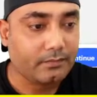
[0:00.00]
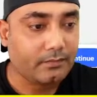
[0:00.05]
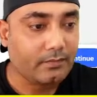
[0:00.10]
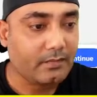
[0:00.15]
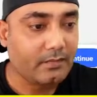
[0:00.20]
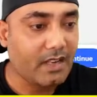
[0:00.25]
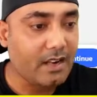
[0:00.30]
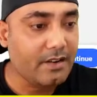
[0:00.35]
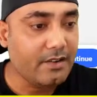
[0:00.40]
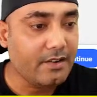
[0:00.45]

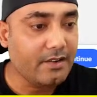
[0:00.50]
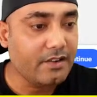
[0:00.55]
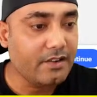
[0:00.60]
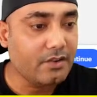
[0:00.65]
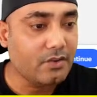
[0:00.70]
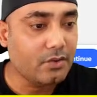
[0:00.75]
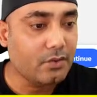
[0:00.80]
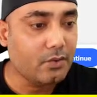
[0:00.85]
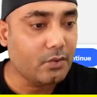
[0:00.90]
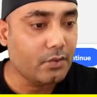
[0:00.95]
you need to
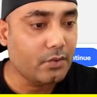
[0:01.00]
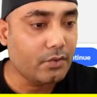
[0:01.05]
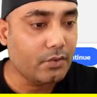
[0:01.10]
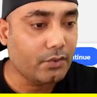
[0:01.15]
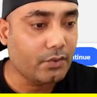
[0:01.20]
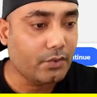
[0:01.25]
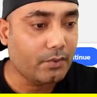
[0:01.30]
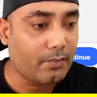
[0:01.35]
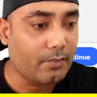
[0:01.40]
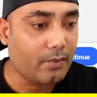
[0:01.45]
go to
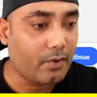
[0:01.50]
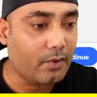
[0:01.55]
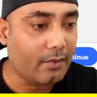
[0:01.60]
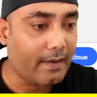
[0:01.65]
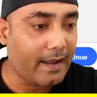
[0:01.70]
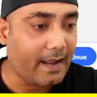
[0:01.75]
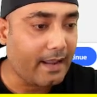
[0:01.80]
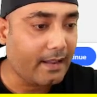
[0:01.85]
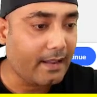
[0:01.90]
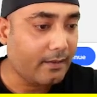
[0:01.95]
your
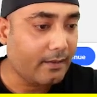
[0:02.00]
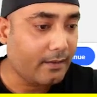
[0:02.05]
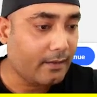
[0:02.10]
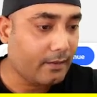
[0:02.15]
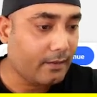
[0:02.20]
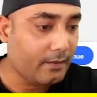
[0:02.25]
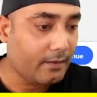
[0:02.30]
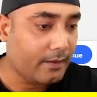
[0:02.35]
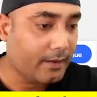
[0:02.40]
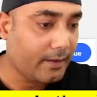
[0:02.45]
profile.
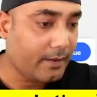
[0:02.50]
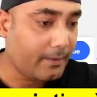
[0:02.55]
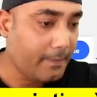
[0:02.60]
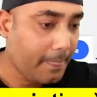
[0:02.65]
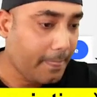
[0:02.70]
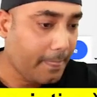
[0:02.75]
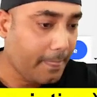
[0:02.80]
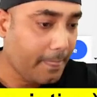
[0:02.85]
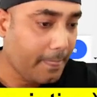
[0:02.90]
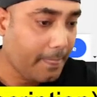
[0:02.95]
Okay,
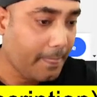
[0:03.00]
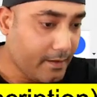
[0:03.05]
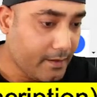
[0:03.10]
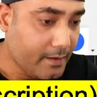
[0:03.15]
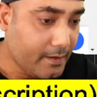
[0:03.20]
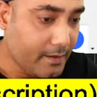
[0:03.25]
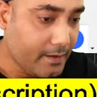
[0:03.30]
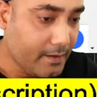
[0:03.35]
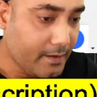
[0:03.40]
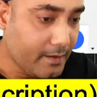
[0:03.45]
you
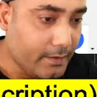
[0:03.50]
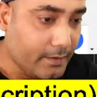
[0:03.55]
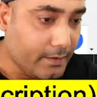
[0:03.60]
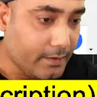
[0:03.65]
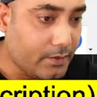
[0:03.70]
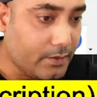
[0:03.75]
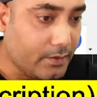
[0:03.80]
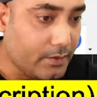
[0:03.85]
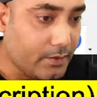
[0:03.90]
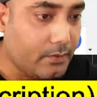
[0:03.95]
need to
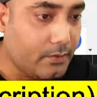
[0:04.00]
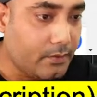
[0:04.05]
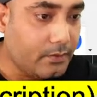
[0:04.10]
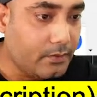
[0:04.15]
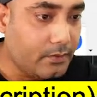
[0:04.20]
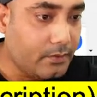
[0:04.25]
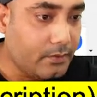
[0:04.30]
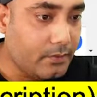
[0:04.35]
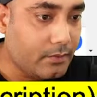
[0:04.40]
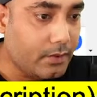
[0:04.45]

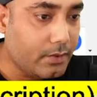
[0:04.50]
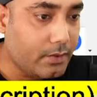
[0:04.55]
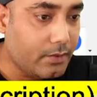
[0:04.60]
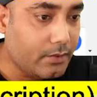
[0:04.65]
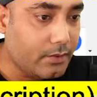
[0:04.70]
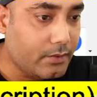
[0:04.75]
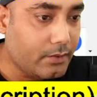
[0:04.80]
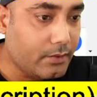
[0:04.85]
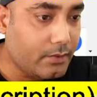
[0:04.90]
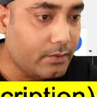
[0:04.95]
go
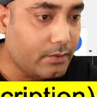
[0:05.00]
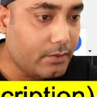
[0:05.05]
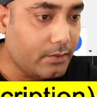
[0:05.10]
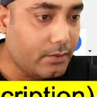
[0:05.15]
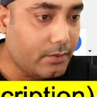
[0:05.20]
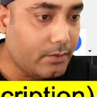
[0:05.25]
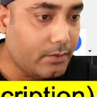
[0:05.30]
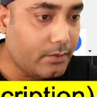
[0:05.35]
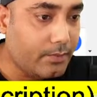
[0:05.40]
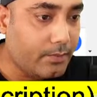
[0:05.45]
to
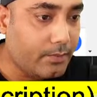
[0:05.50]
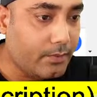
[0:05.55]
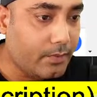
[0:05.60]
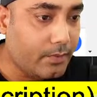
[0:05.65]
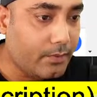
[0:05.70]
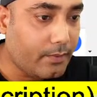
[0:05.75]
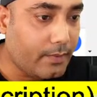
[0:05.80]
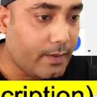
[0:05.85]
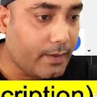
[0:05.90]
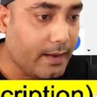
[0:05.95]
your
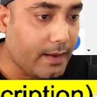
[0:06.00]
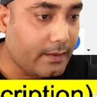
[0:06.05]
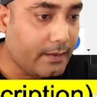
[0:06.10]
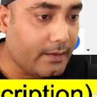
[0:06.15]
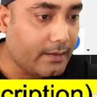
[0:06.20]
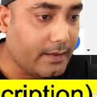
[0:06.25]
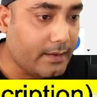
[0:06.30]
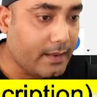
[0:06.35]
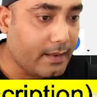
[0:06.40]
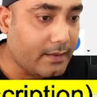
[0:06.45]
profile,
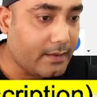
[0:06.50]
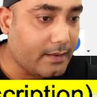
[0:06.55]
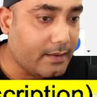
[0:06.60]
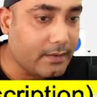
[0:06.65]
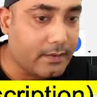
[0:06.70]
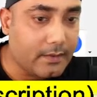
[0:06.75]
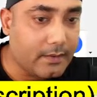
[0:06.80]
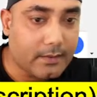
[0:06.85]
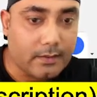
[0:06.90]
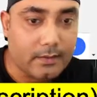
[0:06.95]
that
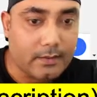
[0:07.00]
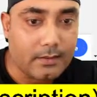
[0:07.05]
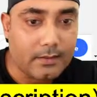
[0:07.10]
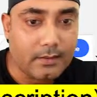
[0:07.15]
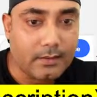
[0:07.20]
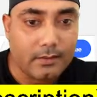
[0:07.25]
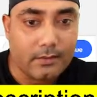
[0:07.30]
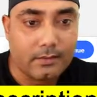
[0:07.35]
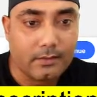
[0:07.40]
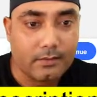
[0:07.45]
is,
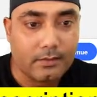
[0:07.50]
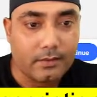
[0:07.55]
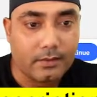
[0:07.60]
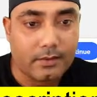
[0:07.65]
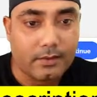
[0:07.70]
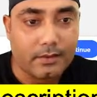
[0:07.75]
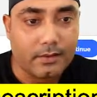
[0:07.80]
so this is